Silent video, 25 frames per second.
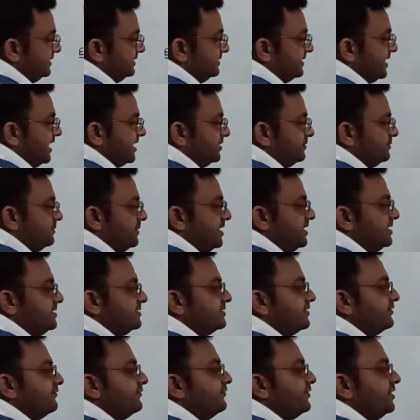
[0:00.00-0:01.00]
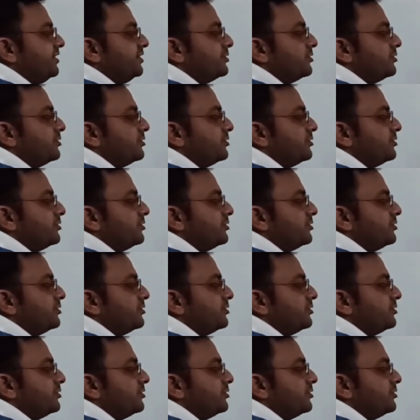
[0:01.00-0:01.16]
That means if we